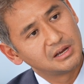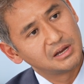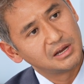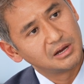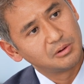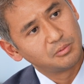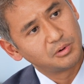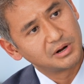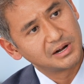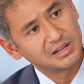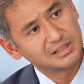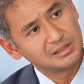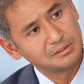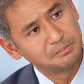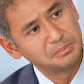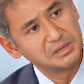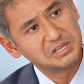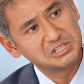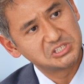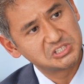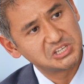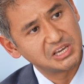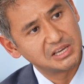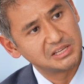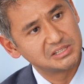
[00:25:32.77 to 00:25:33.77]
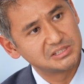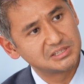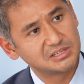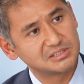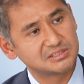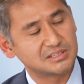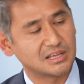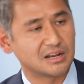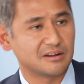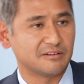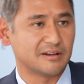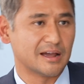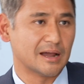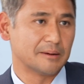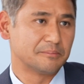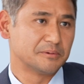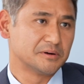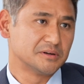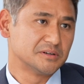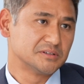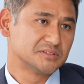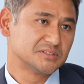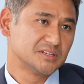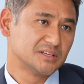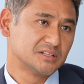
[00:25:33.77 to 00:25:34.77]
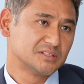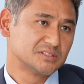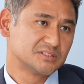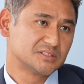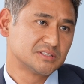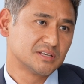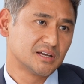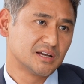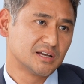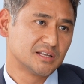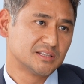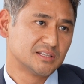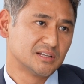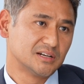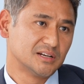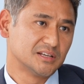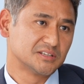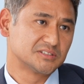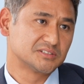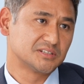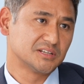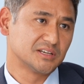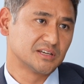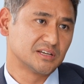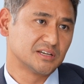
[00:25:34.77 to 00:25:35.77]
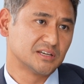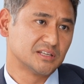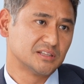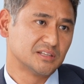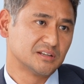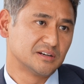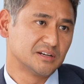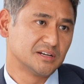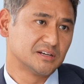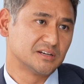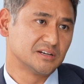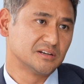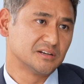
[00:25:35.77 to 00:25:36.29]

What are the big changes that have happened since the listing in the REIT